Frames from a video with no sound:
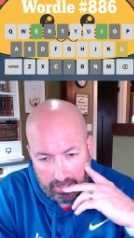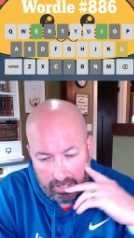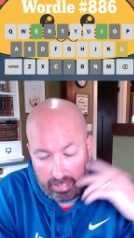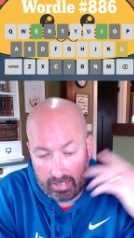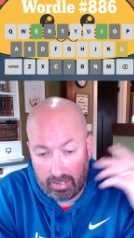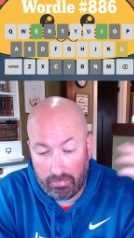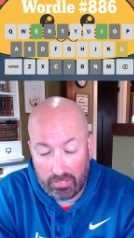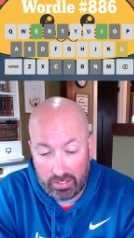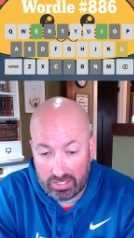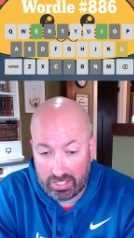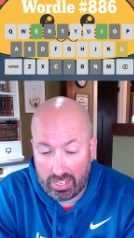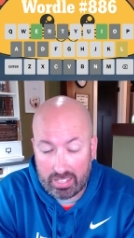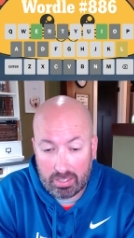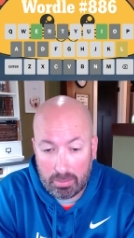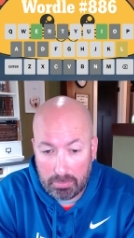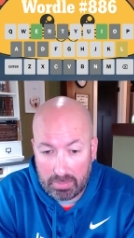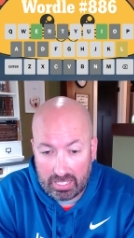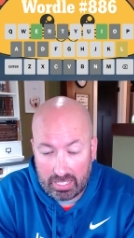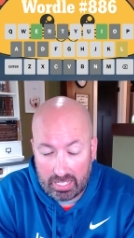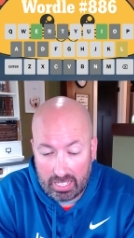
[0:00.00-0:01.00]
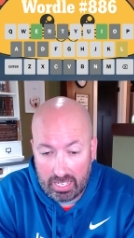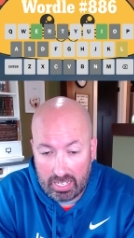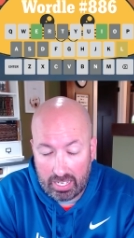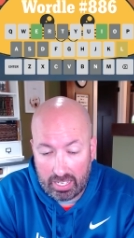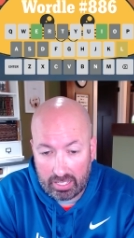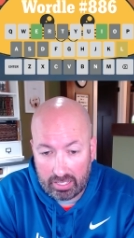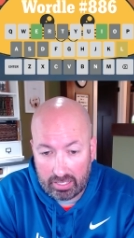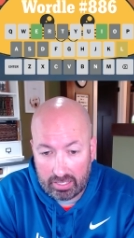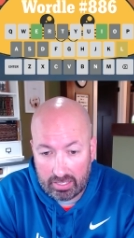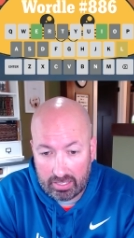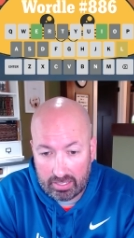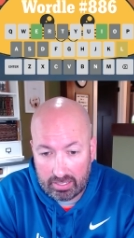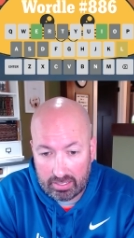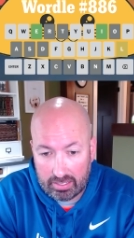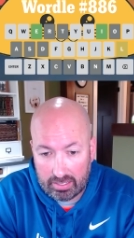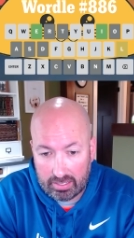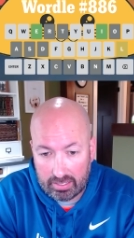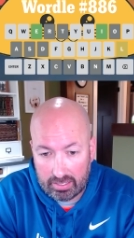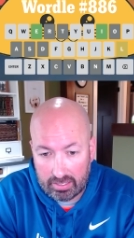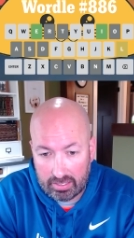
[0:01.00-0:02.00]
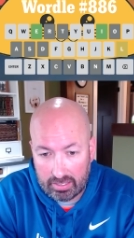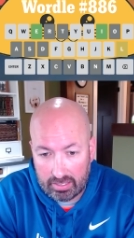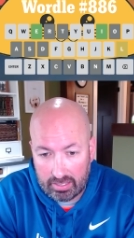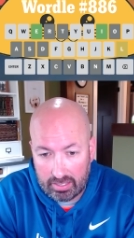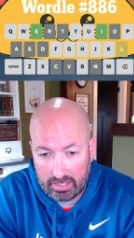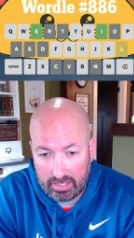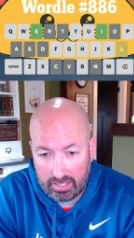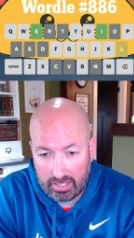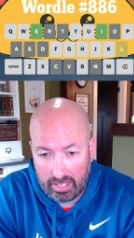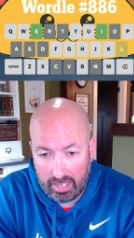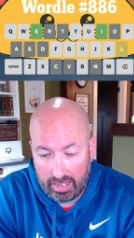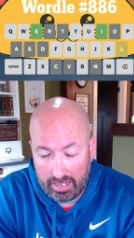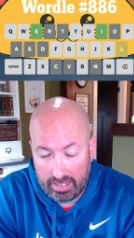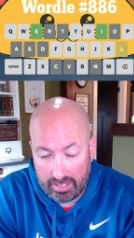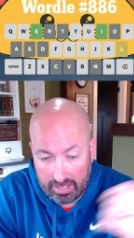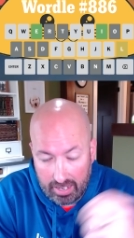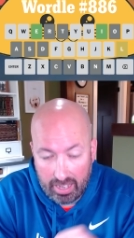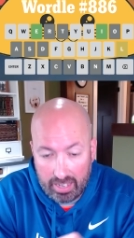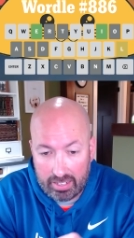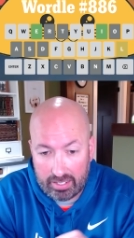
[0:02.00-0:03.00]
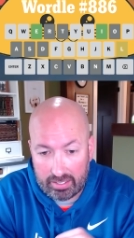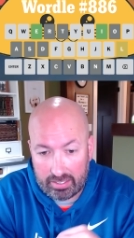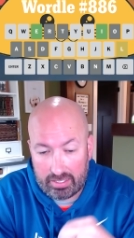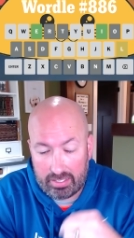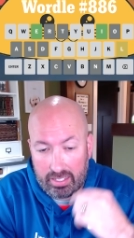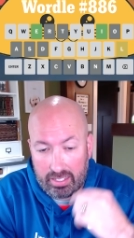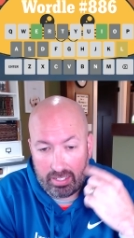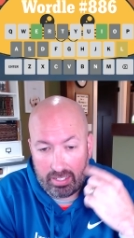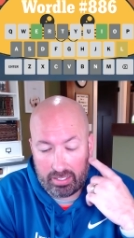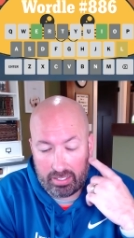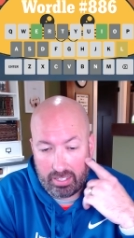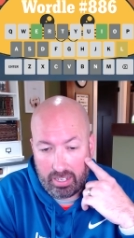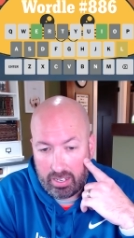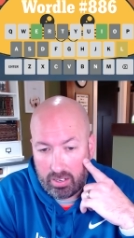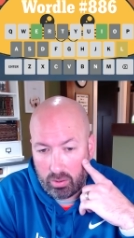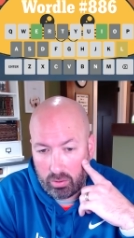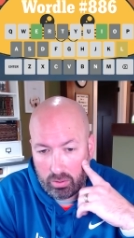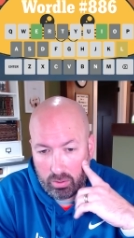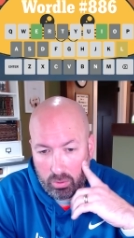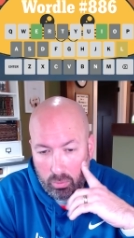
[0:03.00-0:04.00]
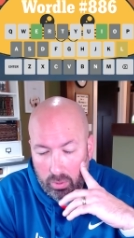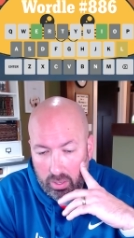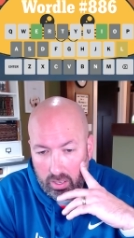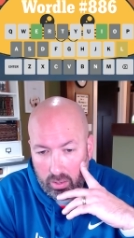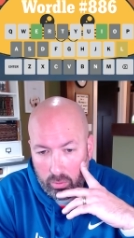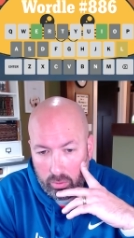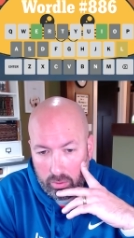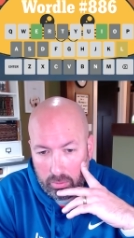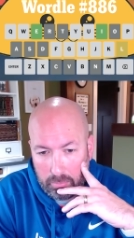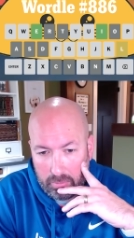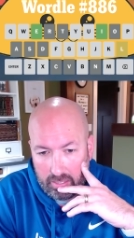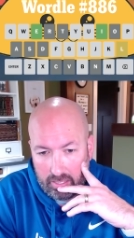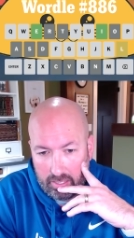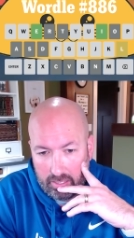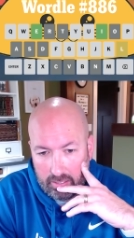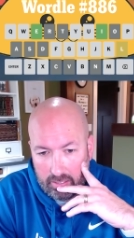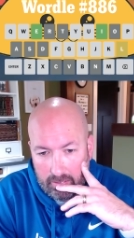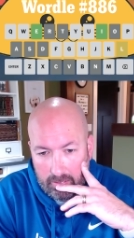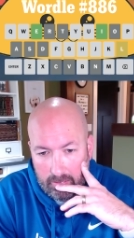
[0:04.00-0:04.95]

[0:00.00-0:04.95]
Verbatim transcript: And if it's at the beginning, and not at the end, then I don't know what it would be.